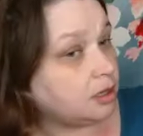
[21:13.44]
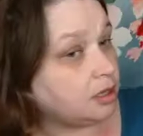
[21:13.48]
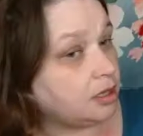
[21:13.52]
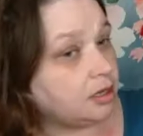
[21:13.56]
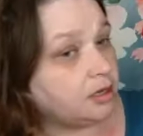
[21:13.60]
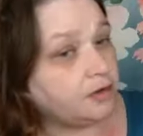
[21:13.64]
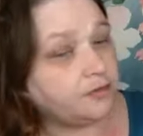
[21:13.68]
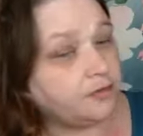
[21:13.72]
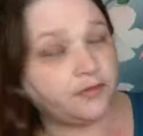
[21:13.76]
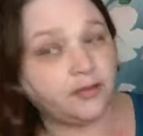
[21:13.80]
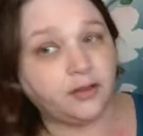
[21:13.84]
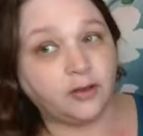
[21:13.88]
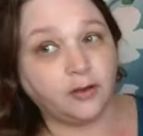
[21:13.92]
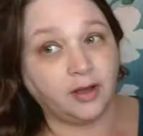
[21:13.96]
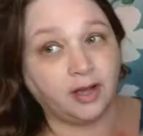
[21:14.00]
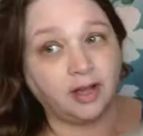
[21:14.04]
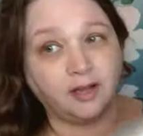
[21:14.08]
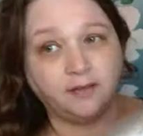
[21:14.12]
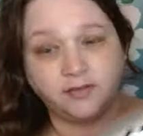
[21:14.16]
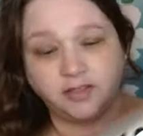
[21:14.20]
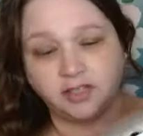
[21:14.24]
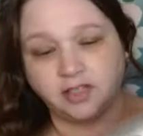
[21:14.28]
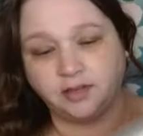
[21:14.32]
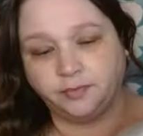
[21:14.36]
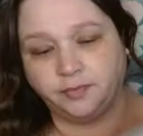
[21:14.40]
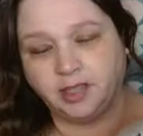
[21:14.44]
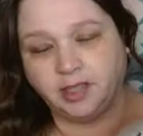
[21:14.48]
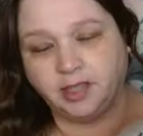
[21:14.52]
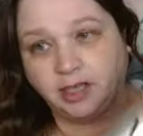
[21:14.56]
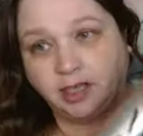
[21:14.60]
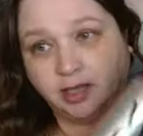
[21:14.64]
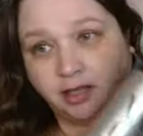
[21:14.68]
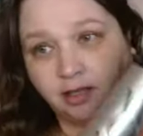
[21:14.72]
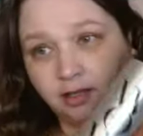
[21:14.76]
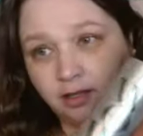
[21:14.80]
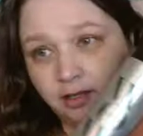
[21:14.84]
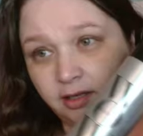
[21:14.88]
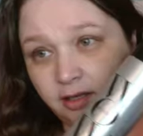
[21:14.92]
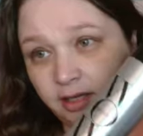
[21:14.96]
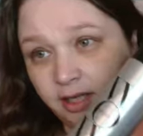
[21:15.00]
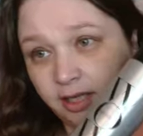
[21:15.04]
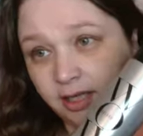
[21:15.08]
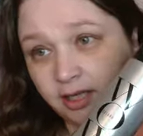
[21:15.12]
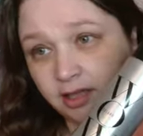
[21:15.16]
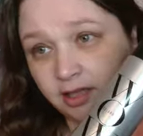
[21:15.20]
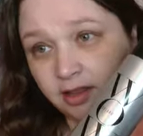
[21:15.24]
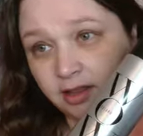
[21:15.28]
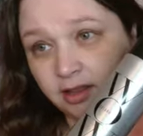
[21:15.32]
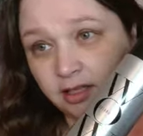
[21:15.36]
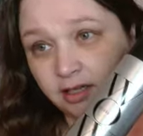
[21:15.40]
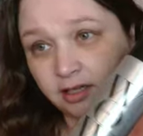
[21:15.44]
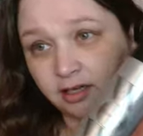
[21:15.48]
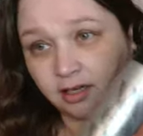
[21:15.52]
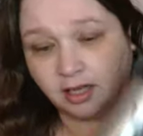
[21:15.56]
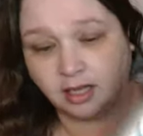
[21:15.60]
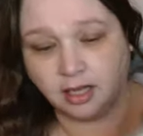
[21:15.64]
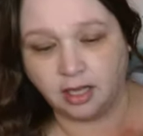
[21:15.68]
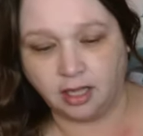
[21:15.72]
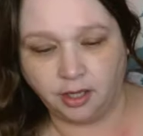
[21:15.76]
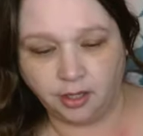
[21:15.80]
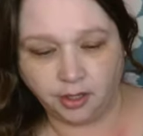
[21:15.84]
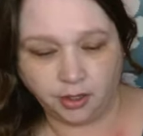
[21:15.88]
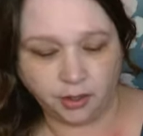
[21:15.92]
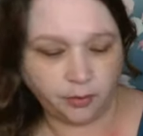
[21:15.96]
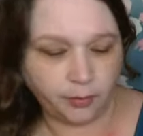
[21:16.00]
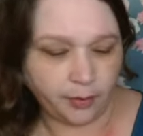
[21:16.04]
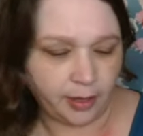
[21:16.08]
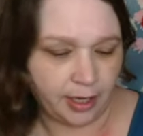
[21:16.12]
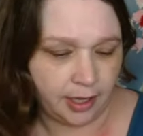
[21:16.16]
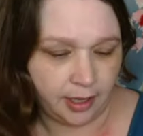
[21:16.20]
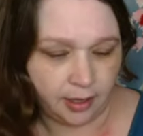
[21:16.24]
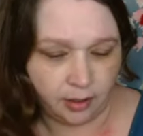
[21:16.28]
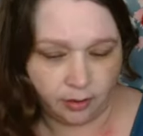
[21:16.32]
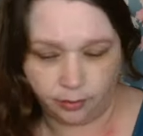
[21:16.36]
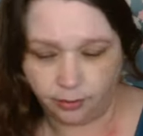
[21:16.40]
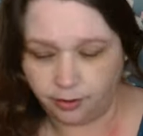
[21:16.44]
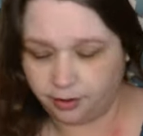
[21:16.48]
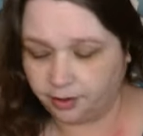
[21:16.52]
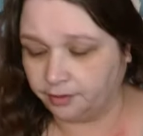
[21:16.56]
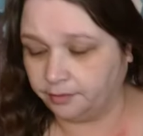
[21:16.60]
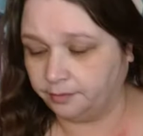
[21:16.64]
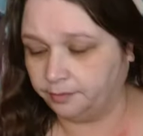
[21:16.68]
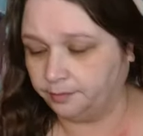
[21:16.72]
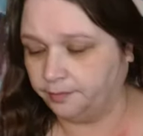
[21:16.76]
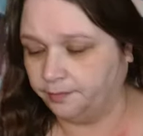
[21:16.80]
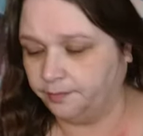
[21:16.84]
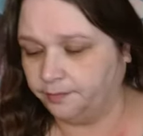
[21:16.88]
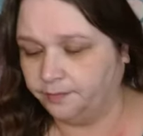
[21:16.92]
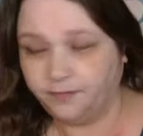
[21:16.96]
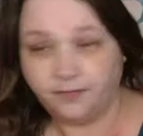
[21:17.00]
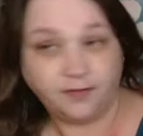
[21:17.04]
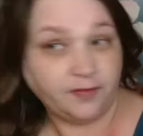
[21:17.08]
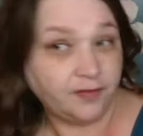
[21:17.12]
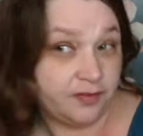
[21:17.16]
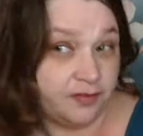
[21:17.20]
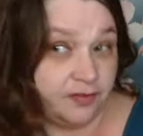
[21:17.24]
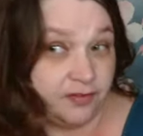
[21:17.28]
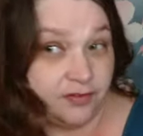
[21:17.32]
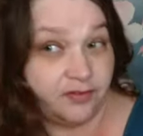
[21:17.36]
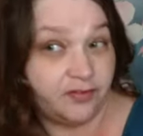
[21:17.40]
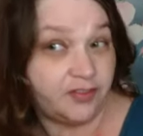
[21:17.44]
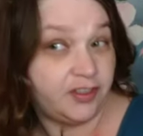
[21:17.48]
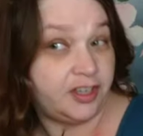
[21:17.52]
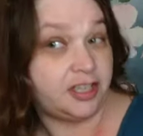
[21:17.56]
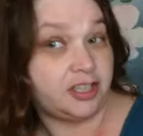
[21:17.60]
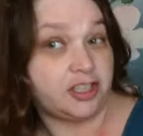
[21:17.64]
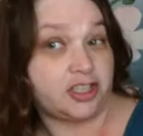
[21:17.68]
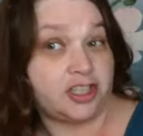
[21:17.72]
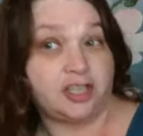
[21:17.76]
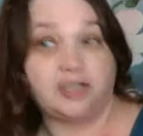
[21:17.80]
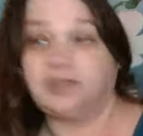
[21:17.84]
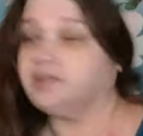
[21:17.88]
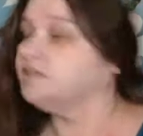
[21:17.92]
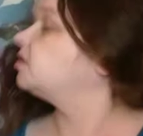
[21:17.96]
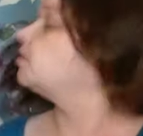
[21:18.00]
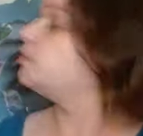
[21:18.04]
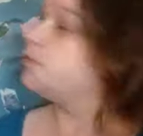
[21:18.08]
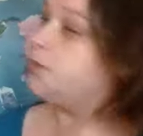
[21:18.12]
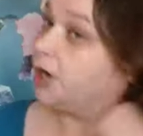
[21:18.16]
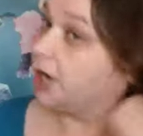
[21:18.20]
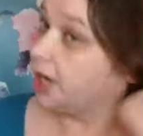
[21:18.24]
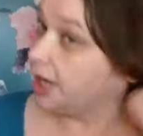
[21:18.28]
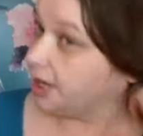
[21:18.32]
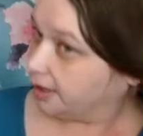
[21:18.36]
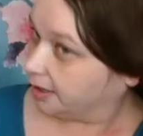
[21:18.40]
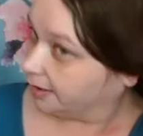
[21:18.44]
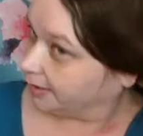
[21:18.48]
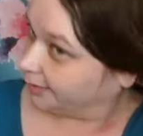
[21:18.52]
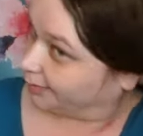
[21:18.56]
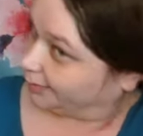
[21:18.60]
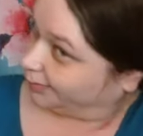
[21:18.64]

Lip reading: then if you have something like the Color Wow, the finishing spray,